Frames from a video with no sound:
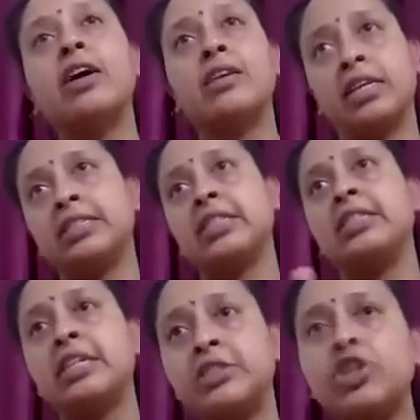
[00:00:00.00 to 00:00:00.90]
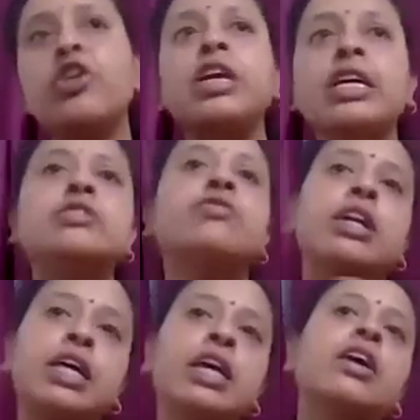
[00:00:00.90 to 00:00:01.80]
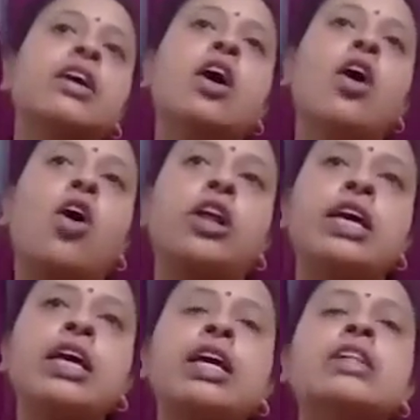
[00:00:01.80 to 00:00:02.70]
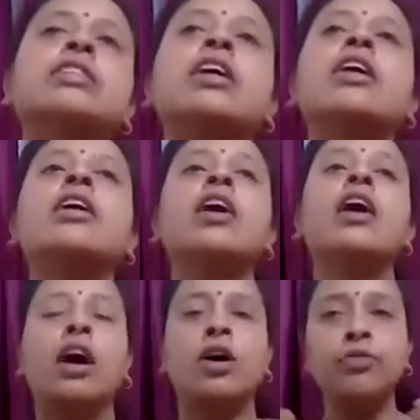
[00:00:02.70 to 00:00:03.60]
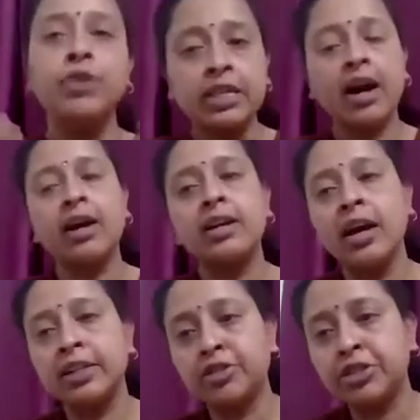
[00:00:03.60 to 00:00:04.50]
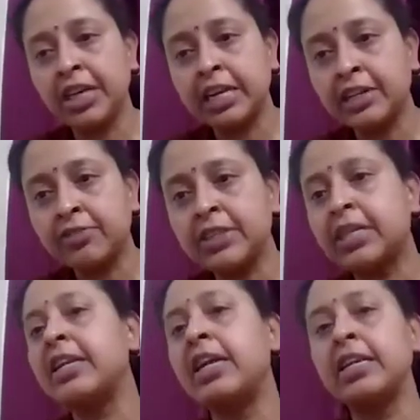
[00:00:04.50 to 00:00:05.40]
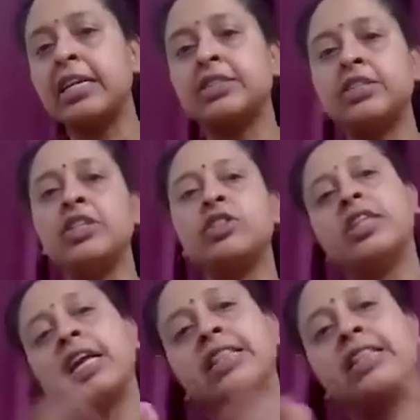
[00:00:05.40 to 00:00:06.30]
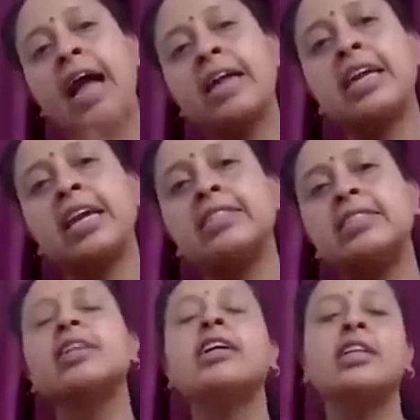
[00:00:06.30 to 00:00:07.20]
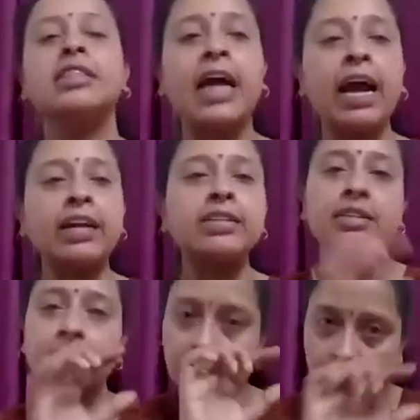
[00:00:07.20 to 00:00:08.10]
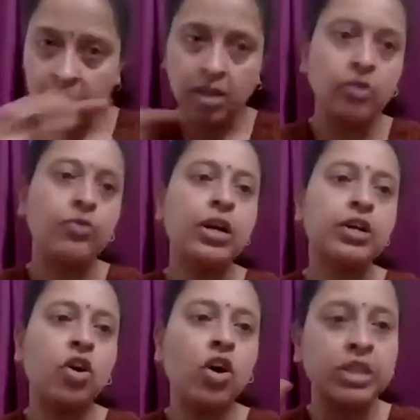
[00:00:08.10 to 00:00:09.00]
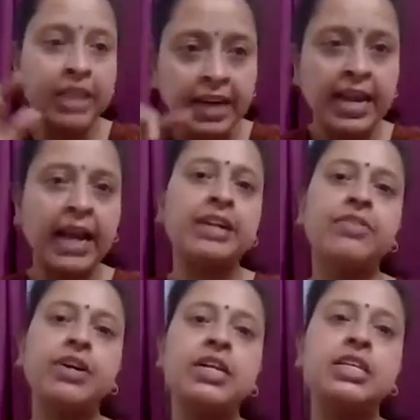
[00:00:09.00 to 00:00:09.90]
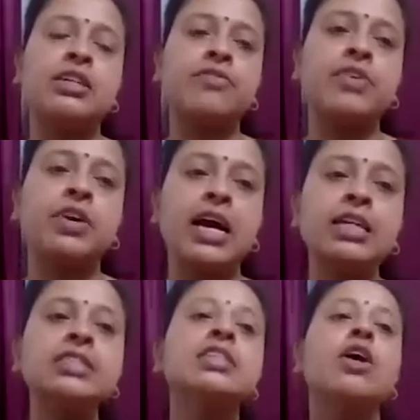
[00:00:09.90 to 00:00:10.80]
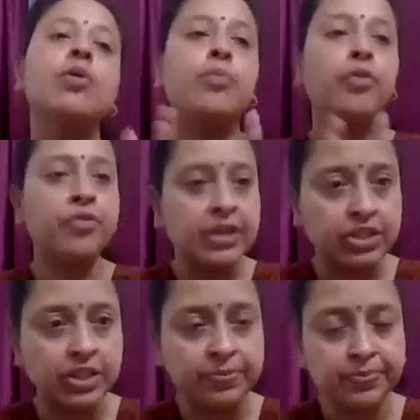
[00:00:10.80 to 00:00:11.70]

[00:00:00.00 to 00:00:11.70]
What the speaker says: his industry, or he is working, or he is associated with an industry. In that case, that work or that activity is referred as profession.